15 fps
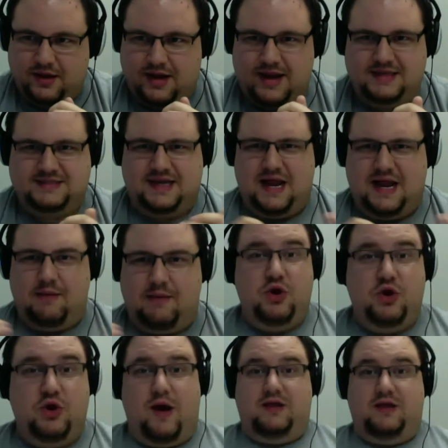And I said, I'm new.
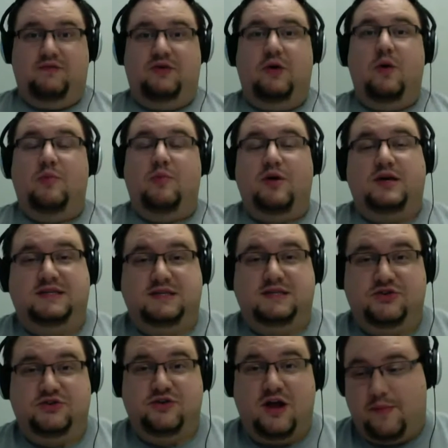I don't even know what processes
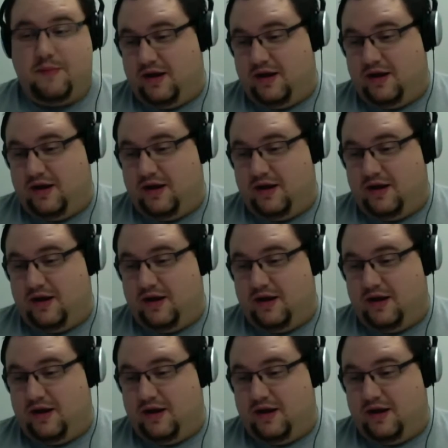you're talking about.